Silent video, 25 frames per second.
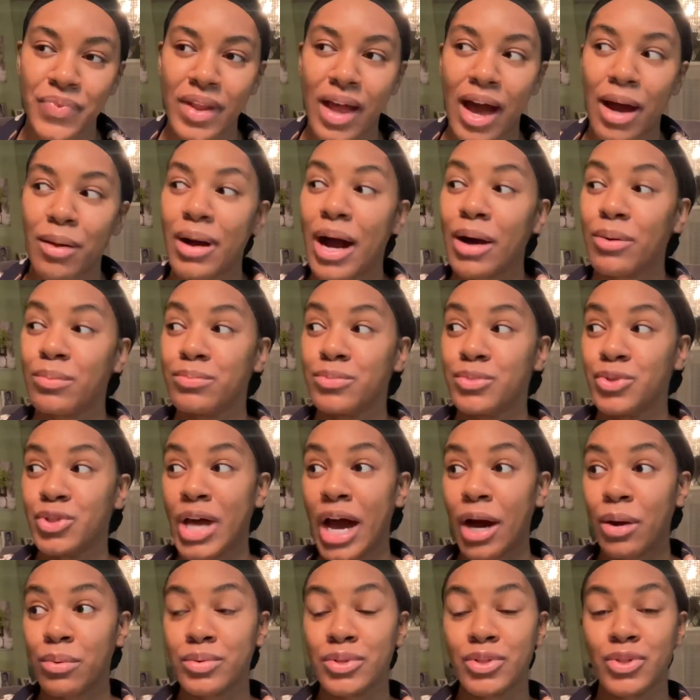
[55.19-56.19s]

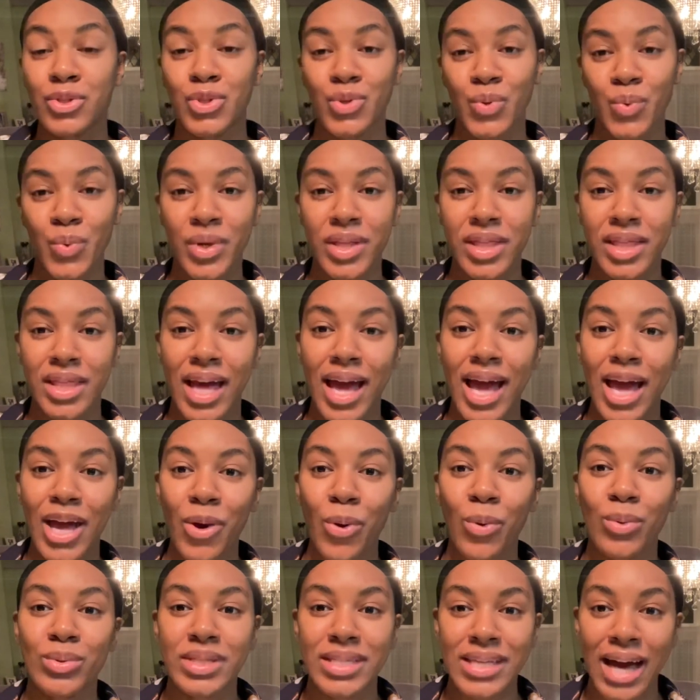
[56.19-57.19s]
I was doing
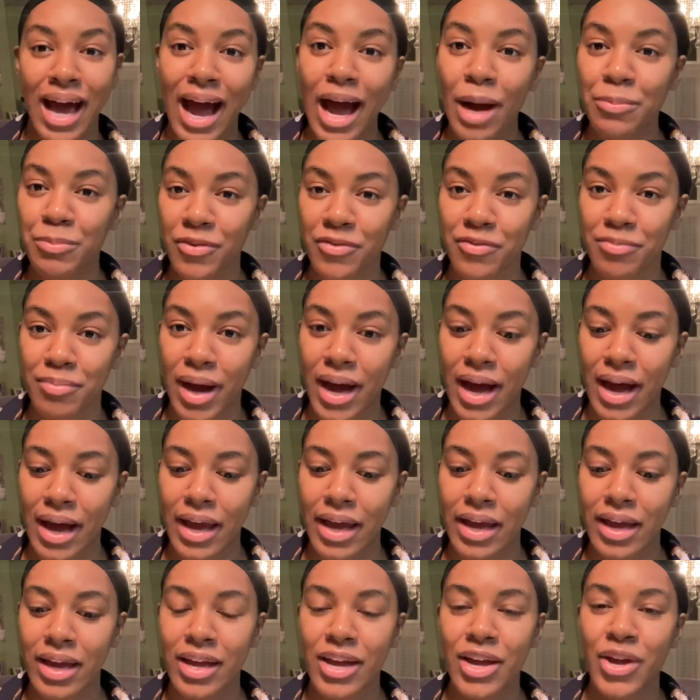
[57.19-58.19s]
that on top of
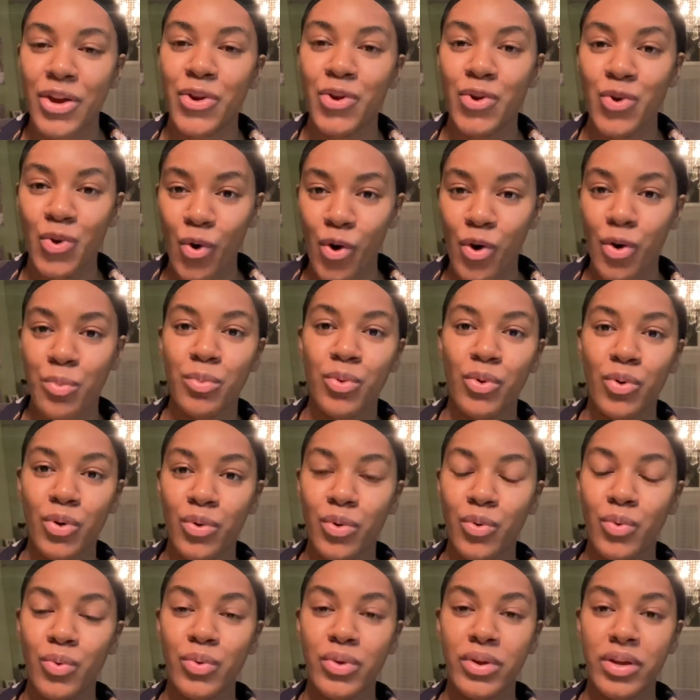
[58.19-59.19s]
my
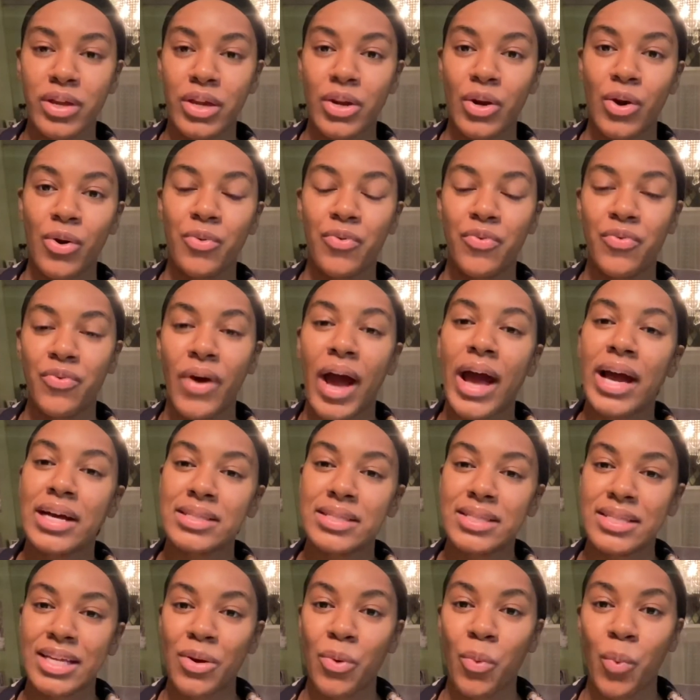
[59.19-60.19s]
normal, you know,
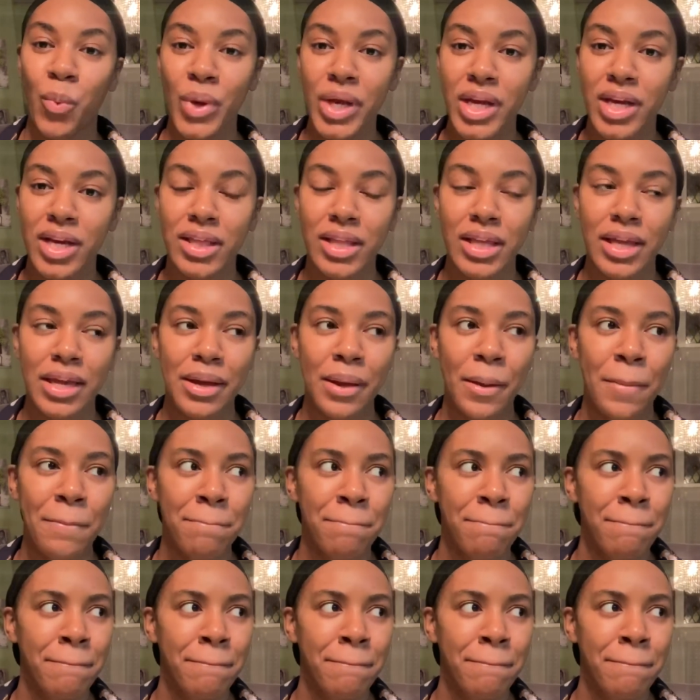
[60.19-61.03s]
fasting weekly.